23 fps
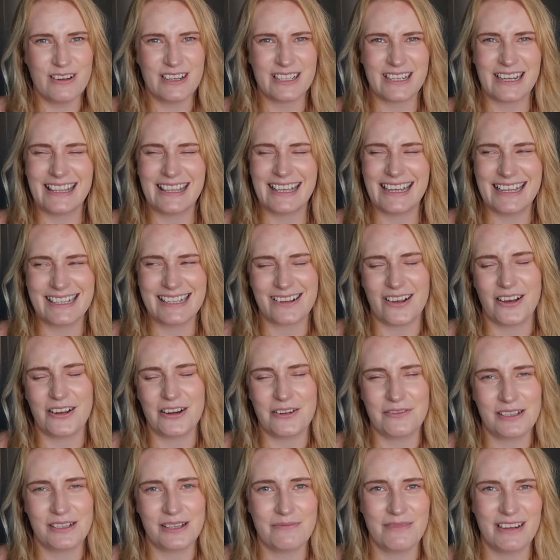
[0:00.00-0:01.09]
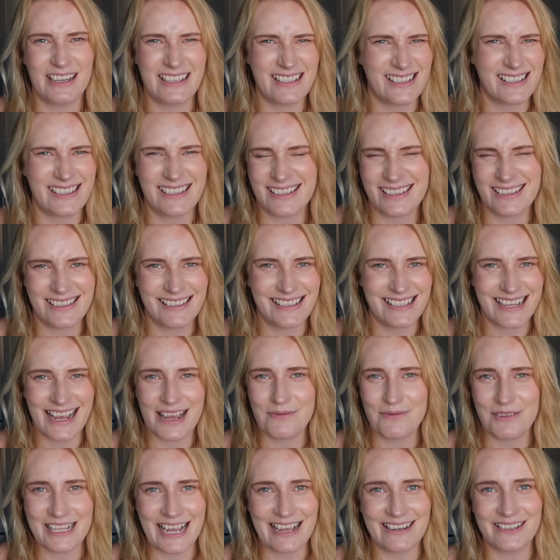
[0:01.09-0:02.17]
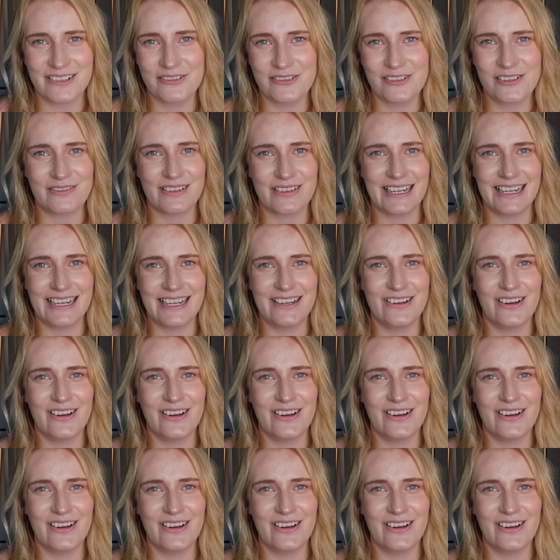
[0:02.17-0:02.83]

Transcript: which I think is kind of similar, it's same as adults really.